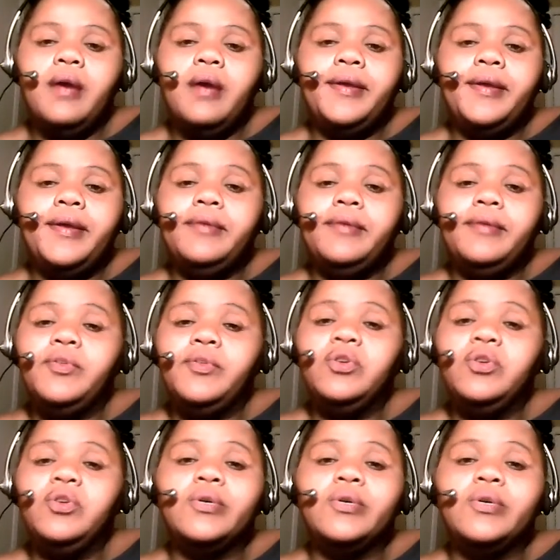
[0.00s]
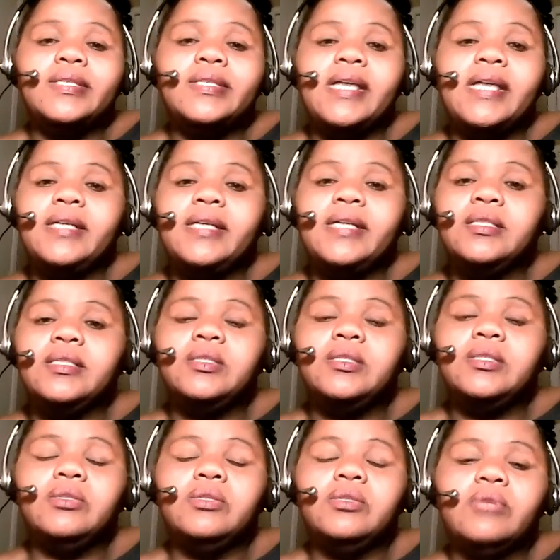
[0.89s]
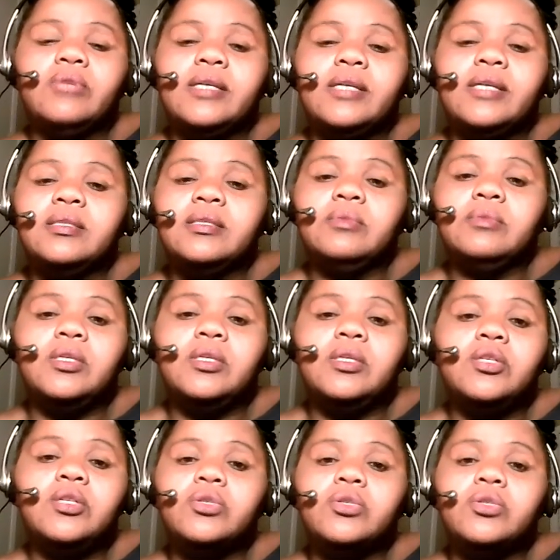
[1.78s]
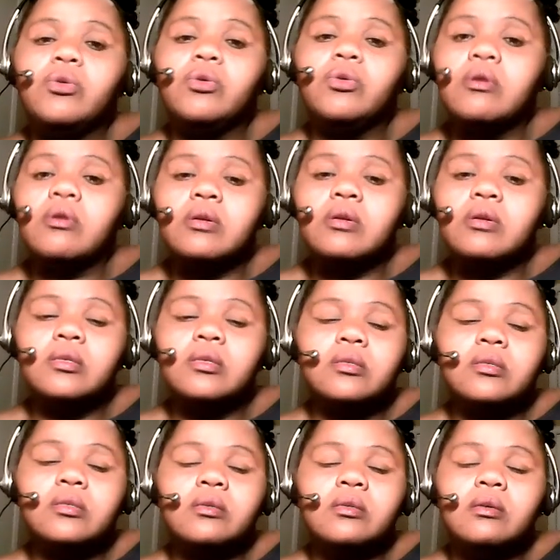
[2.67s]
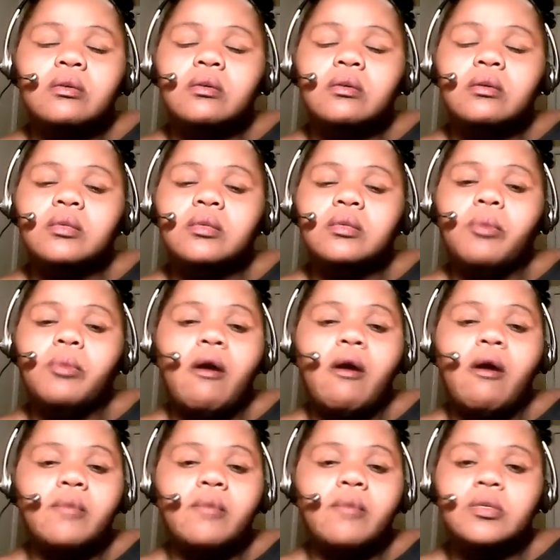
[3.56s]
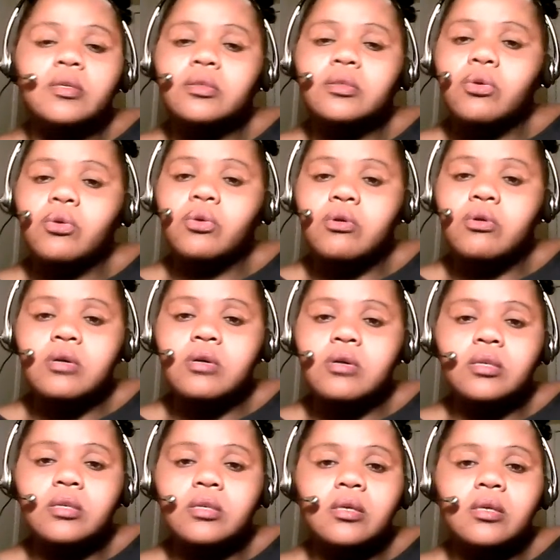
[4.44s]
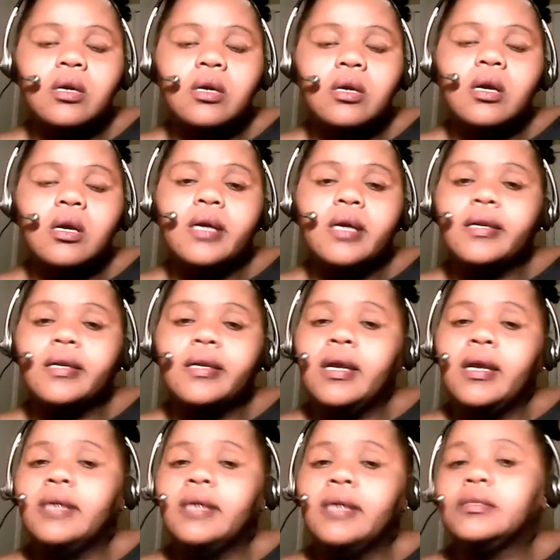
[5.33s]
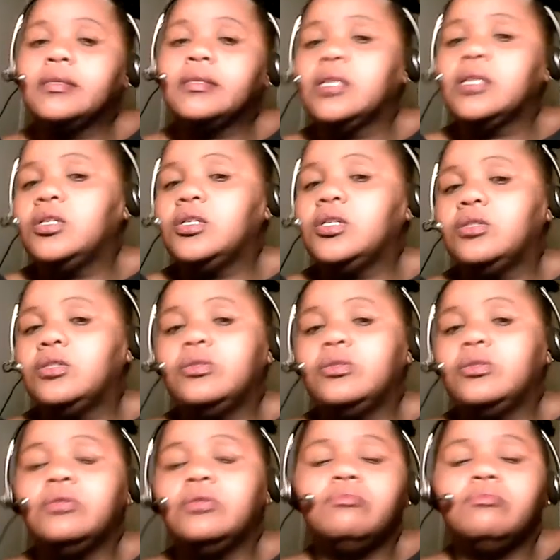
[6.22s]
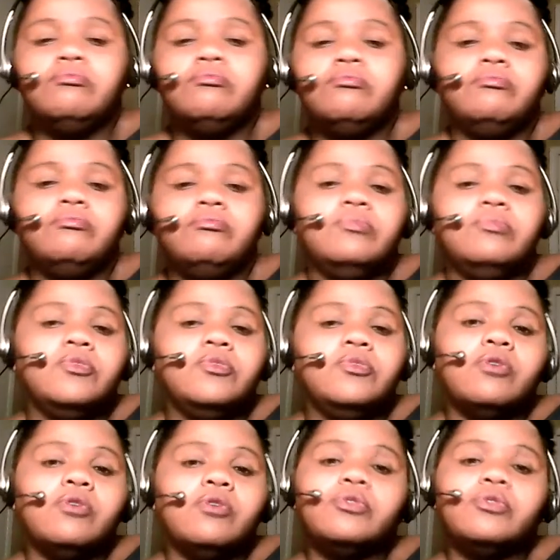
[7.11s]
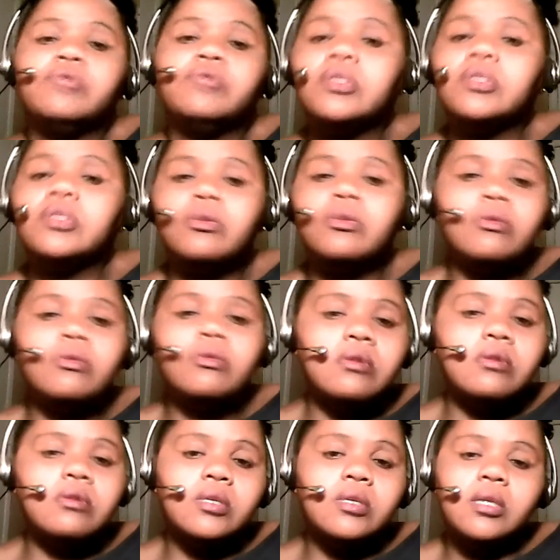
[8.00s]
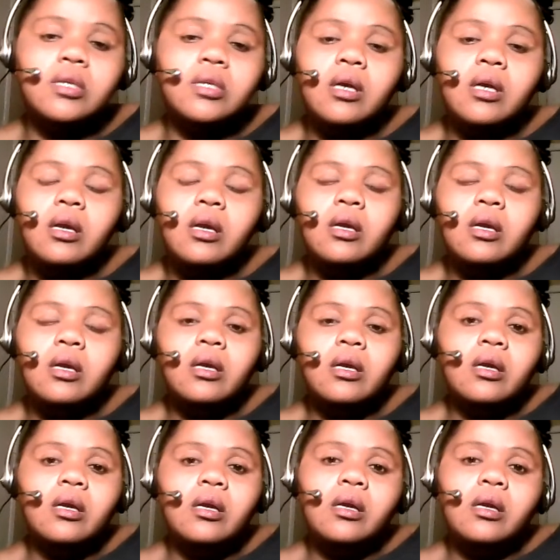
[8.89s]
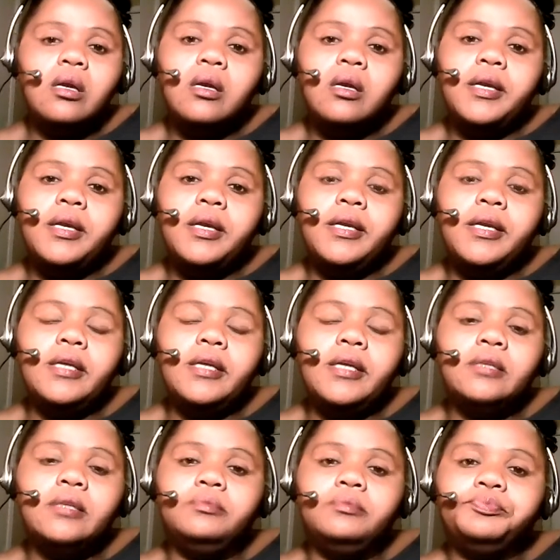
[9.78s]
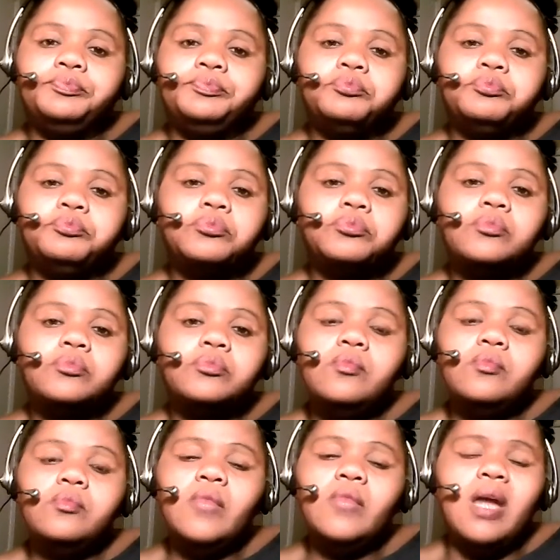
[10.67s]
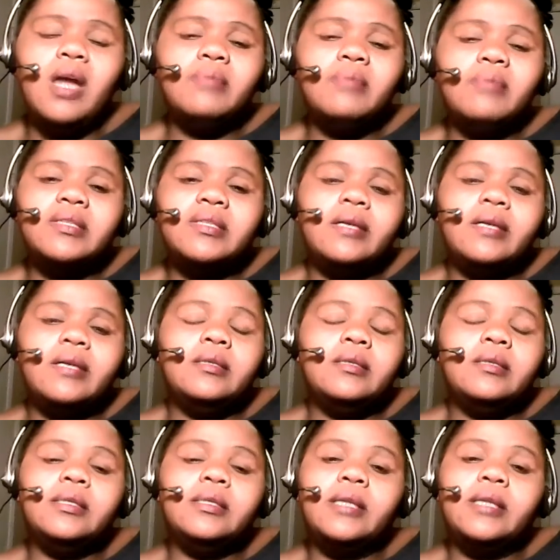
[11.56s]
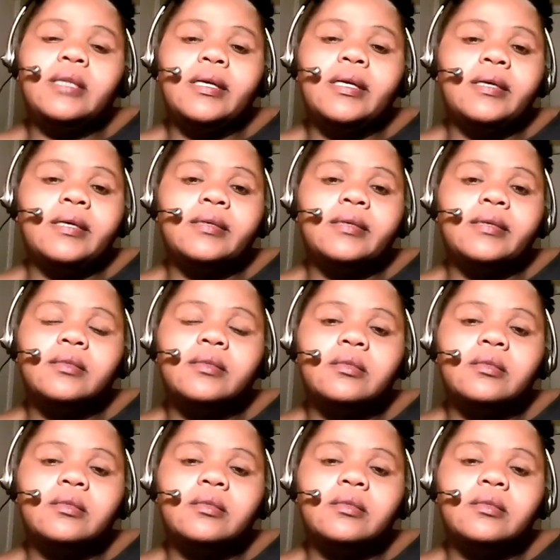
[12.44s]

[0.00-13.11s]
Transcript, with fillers: And you go inside, you know, like some of these stores, department stores, gas stations, grocery stores, and I'm standing in line,